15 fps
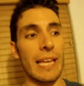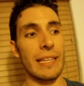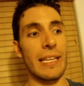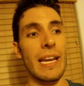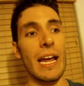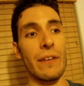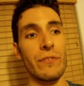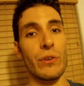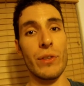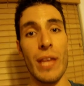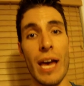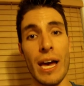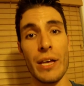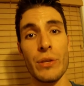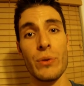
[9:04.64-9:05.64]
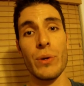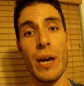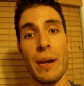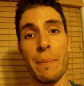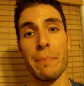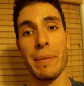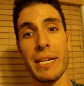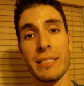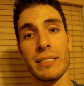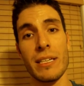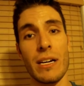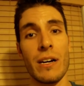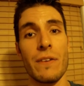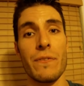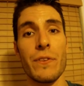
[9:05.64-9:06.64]
And then after that, you got a
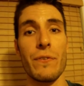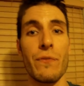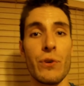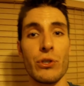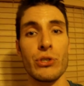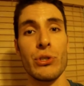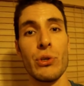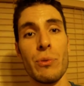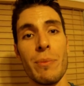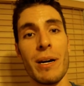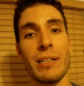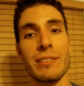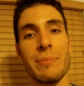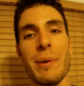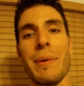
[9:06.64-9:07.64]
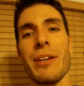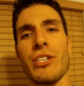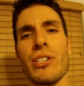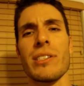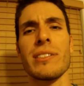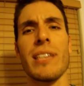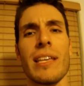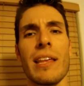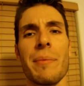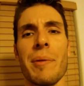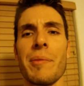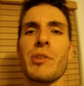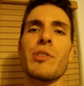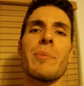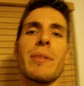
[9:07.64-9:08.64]
mix of the first 2 months. Maybe I shouldn't say
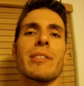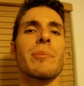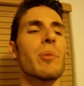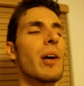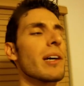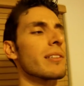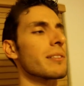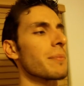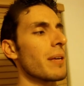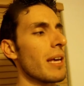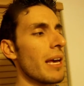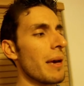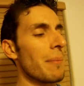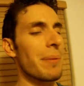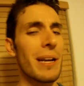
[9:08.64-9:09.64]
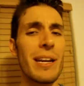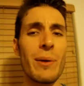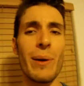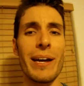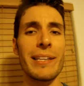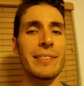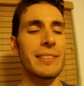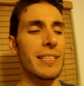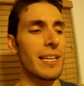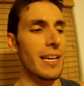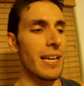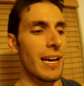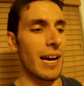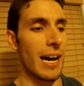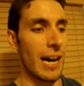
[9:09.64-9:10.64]
that. Maybe it should be a surprise. But anyways,
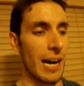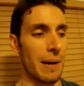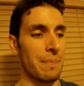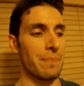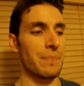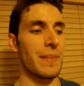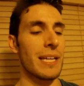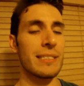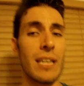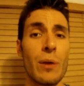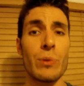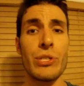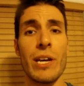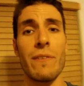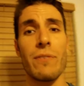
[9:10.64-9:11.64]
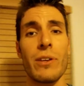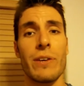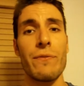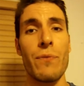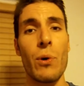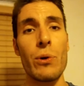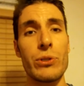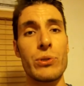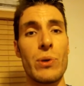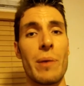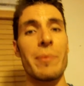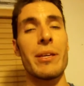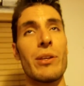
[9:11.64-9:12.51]
that's kind of what you have looking forward to.